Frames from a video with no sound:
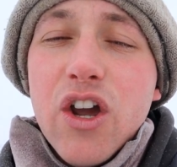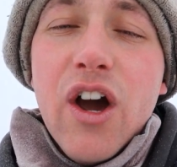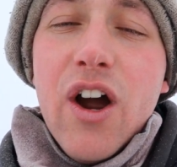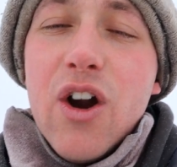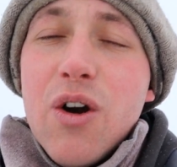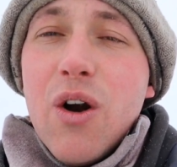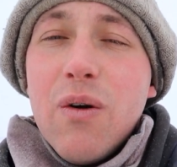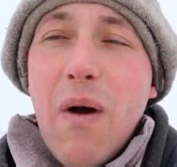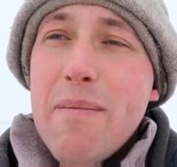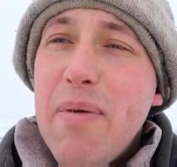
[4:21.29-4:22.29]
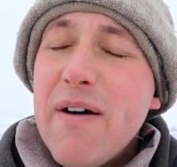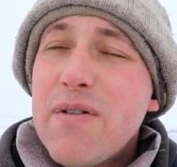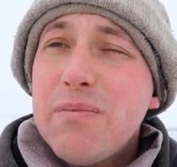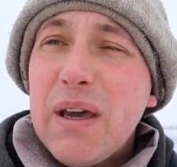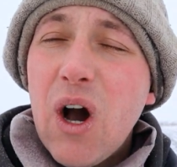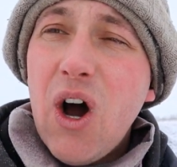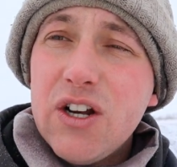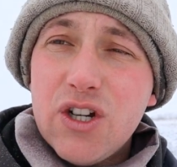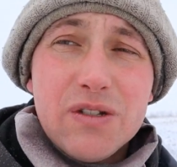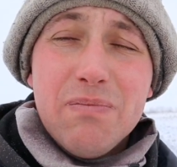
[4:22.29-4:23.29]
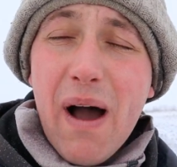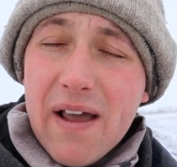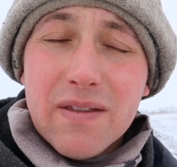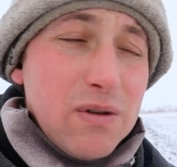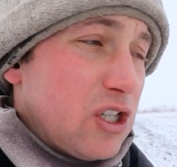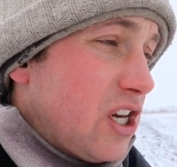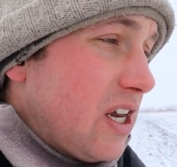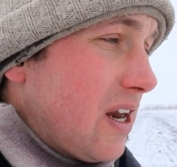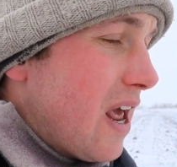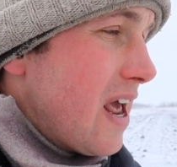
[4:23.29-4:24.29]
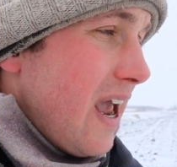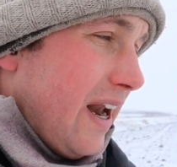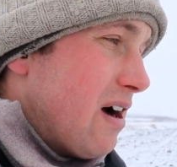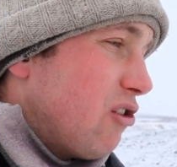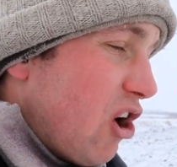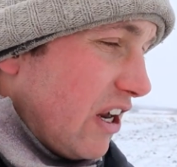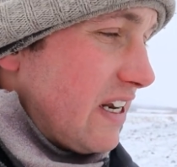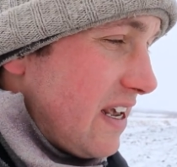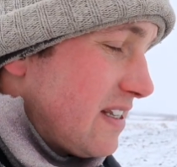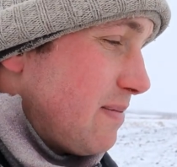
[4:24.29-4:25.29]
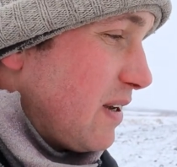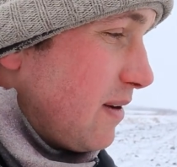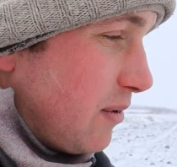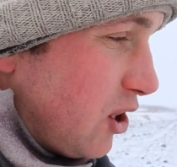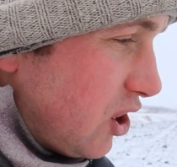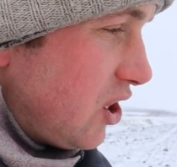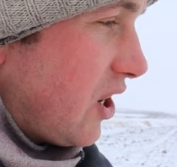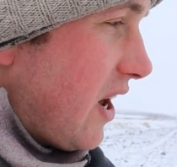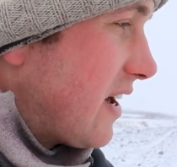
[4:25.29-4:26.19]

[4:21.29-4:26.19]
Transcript: are, are above and beyond just buying the machine and how long it takes to become good on an